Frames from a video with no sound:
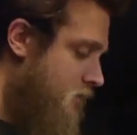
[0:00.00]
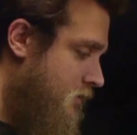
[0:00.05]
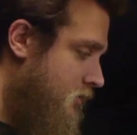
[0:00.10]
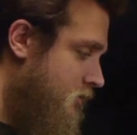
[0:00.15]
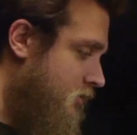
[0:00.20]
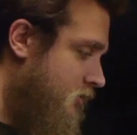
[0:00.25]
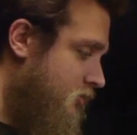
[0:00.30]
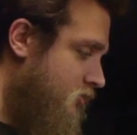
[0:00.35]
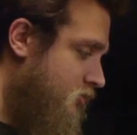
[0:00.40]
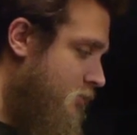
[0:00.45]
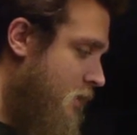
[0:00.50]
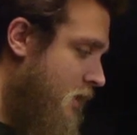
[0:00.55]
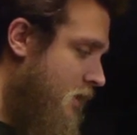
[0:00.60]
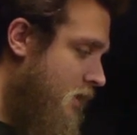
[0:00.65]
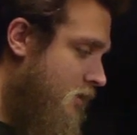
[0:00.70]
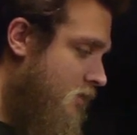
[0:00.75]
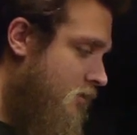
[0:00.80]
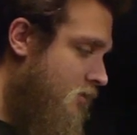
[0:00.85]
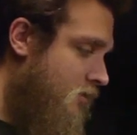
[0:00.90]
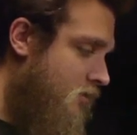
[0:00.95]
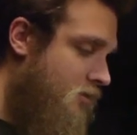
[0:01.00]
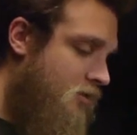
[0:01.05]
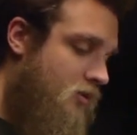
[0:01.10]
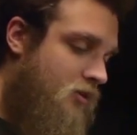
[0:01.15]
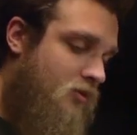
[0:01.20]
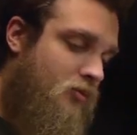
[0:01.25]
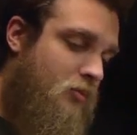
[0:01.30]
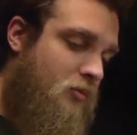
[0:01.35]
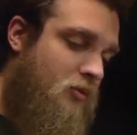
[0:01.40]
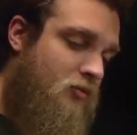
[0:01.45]
just span
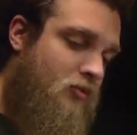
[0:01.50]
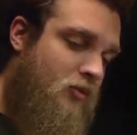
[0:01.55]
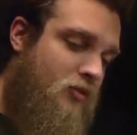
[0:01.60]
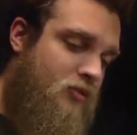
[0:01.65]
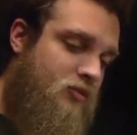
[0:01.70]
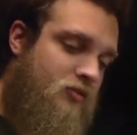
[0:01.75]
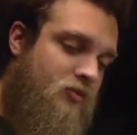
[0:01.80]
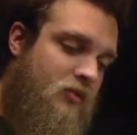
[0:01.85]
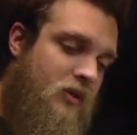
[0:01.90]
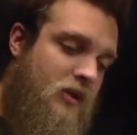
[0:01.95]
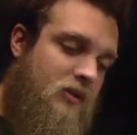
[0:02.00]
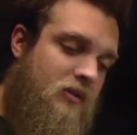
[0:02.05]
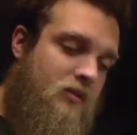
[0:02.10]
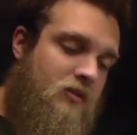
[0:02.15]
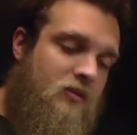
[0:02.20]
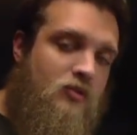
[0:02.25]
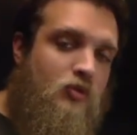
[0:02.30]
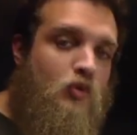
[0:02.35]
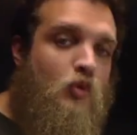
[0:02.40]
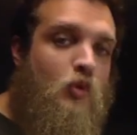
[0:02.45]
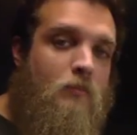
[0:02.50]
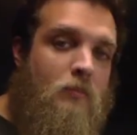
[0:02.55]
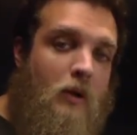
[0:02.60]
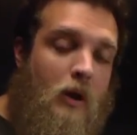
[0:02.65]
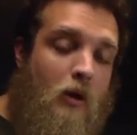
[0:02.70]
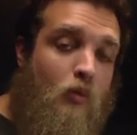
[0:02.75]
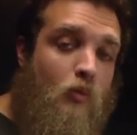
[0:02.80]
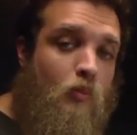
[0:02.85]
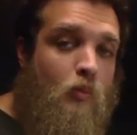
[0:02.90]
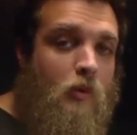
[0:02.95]
from the 1st fret to
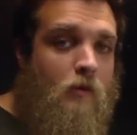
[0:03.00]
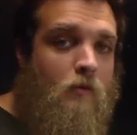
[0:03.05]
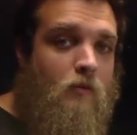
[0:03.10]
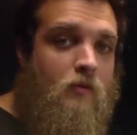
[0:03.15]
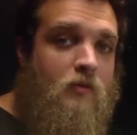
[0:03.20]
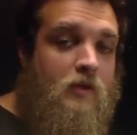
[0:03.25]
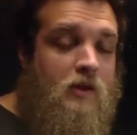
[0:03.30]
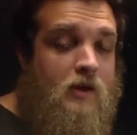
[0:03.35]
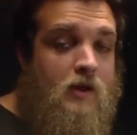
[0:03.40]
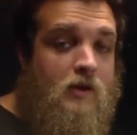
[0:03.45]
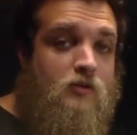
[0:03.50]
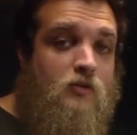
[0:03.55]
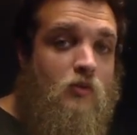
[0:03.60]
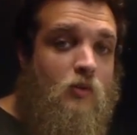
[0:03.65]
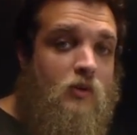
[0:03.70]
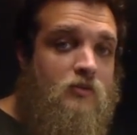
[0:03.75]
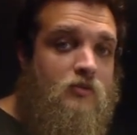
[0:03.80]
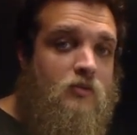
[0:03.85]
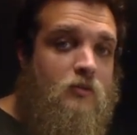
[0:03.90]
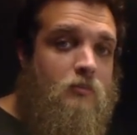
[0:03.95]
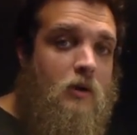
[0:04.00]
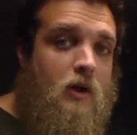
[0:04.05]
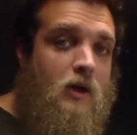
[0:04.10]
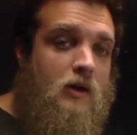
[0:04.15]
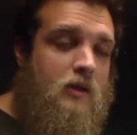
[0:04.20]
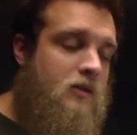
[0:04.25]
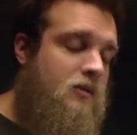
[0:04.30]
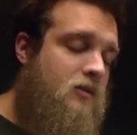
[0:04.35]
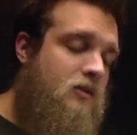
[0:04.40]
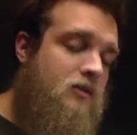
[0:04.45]
about where the neck joins the
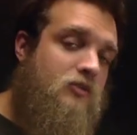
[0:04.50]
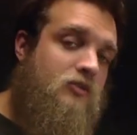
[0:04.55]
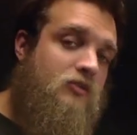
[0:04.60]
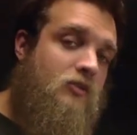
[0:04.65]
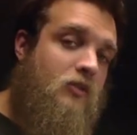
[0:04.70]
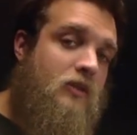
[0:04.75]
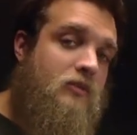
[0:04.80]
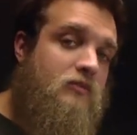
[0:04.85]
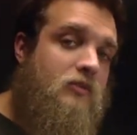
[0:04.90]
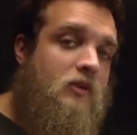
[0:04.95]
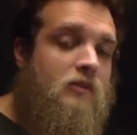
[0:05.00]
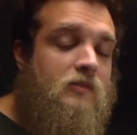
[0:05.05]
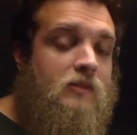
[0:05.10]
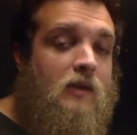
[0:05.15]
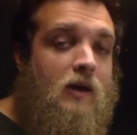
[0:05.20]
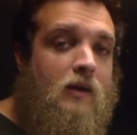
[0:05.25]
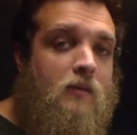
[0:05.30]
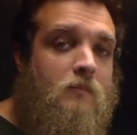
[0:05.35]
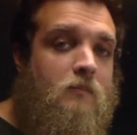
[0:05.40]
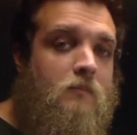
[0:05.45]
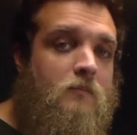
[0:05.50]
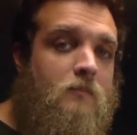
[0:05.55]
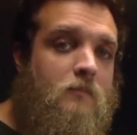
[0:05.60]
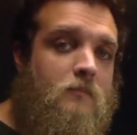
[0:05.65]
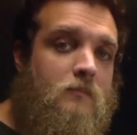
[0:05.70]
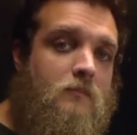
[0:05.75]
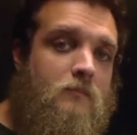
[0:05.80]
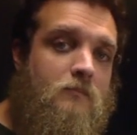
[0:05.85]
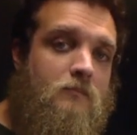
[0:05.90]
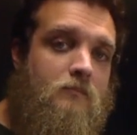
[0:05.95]
body, and just leave it at that.
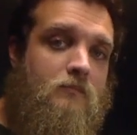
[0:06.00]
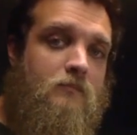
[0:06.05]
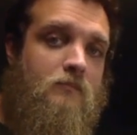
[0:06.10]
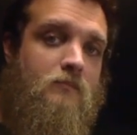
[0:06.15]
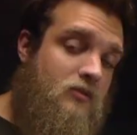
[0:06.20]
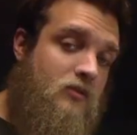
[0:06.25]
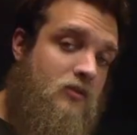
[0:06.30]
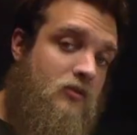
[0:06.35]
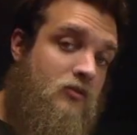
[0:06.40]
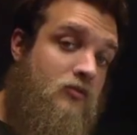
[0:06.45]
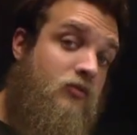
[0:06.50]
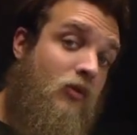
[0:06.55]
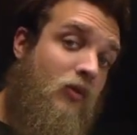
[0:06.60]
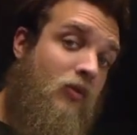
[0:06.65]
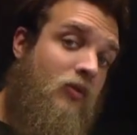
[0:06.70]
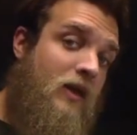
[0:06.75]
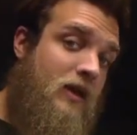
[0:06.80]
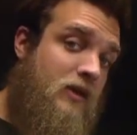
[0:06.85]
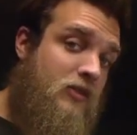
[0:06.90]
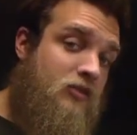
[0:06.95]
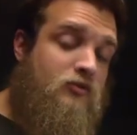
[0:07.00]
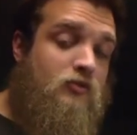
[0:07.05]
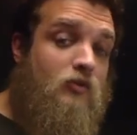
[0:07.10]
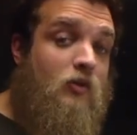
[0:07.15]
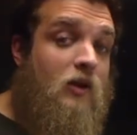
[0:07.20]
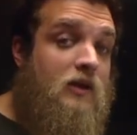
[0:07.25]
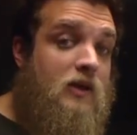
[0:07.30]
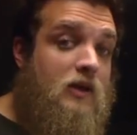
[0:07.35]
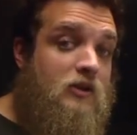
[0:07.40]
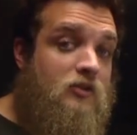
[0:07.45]
Full-length
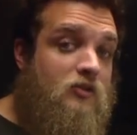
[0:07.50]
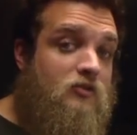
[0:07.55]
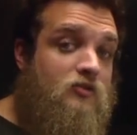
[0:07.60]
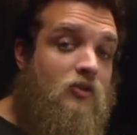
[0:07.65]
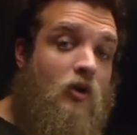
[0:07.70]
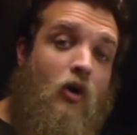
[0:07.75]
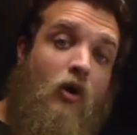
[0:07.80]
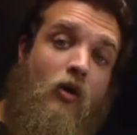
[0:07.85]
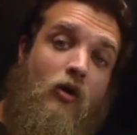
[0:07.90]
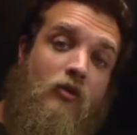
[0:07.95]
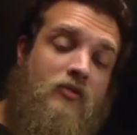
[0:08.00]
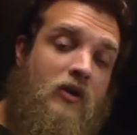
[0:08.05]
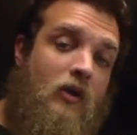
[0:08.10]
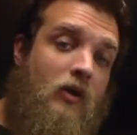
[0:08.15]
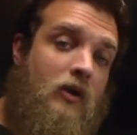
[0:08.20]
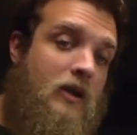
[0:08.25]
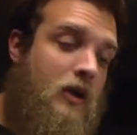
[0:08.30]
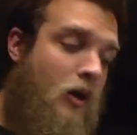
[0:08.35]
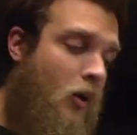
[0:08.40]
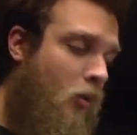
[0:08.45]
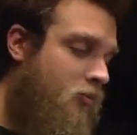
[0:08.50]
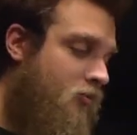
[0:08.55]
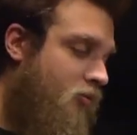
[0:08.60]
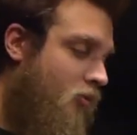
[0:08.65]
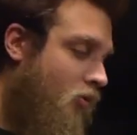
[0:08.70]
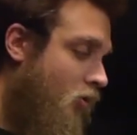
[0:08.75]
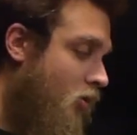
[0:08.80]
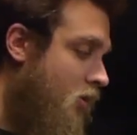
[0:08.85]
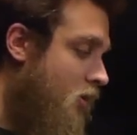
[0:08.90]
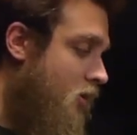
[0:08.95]
straight edges are very
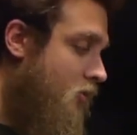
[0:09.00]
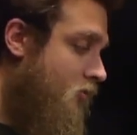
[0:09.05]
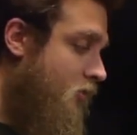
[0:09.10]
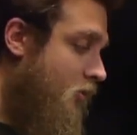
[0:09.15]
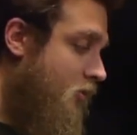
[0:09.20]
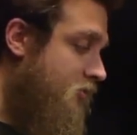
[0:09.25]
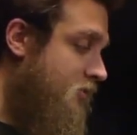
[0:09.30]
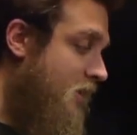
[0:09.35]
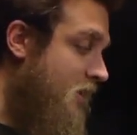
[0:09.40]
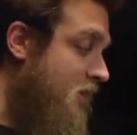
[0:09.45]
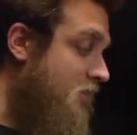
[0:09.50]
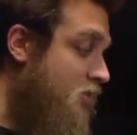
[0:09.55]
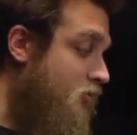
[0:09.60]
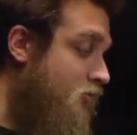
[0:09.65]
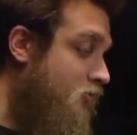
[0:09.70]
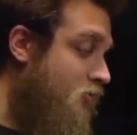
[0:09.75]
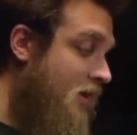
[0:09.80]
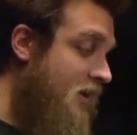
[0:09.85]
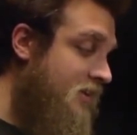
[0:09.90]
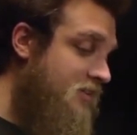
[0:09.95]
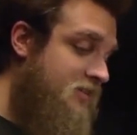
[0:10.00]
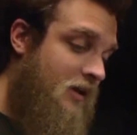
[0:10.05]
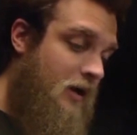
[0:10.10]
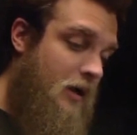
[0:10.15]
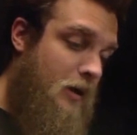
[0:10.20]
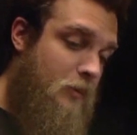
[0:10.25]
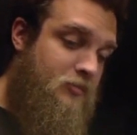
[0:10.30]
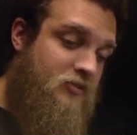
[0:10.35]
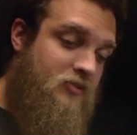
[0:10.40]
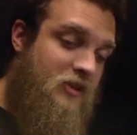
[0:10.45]
helpful for setting the fret
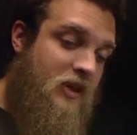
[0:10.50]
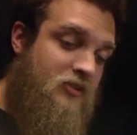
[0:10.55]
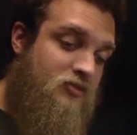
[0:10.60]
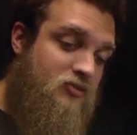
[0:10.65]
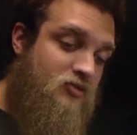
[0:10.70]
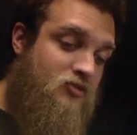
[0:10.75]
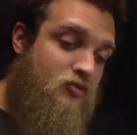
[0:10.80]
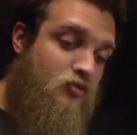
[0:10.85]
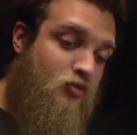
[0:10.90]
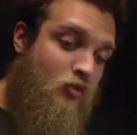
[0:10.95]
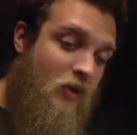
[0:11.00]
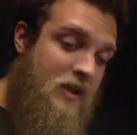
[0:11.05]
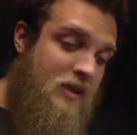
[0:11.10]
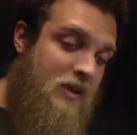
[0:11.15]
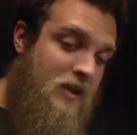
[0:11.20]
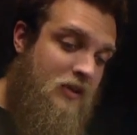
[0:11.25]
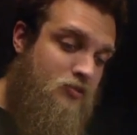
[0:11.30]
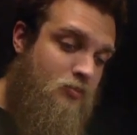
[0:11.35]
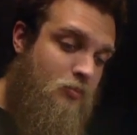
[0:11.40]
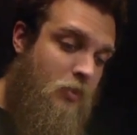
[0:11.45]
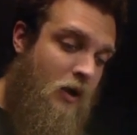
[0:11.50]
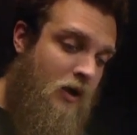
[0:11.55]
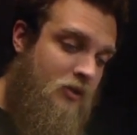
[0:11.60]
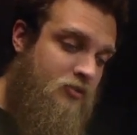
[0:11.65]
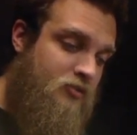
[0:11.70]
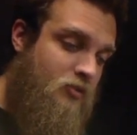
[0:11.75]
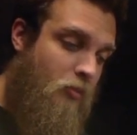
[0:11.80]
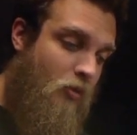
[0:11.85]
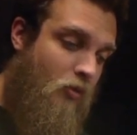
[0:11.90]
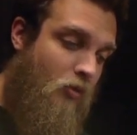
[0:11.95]
tops as straight as
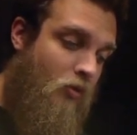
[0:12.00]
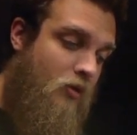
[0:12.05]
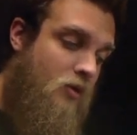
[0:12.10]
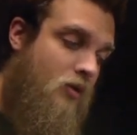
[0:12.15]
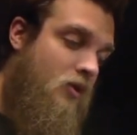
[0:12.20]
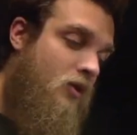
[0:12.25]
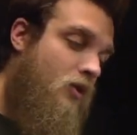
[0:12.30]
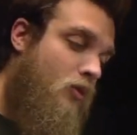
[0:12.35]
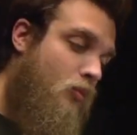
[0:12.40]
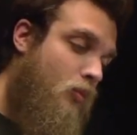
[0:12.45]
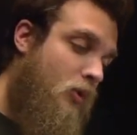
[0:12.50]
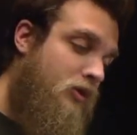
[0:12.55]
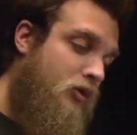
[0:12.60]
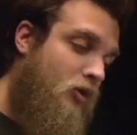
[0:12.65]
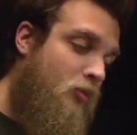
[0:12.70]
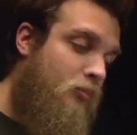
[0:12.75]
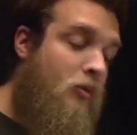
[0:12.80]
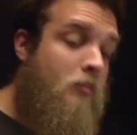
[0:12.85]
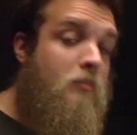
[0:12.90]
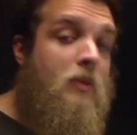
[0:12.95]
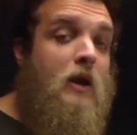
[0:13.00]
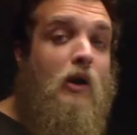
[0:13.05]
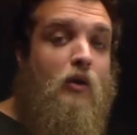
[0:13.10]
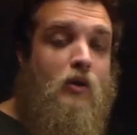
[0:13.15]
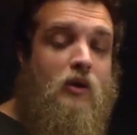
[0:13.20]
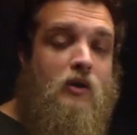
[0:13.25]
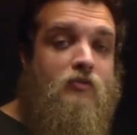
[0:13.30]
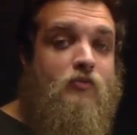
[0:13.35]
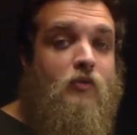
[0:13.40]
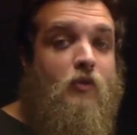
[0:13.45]
possible when you're
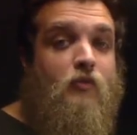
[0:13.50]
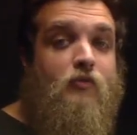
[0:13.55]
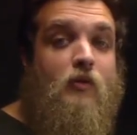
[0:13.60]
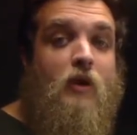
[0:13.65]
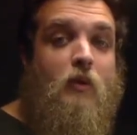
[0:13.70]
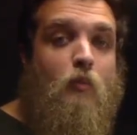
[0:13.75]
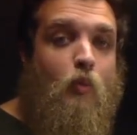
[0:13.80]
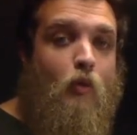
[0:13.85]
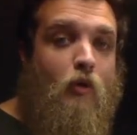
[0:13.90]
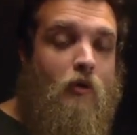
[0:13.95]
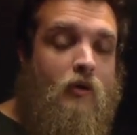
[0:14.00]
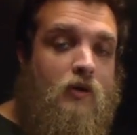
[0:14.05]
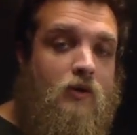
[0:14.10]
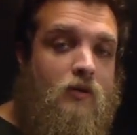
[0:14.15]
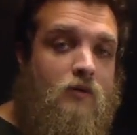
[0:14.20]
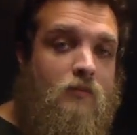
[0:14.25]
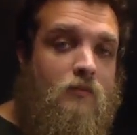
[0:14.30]
preparing for fretwork.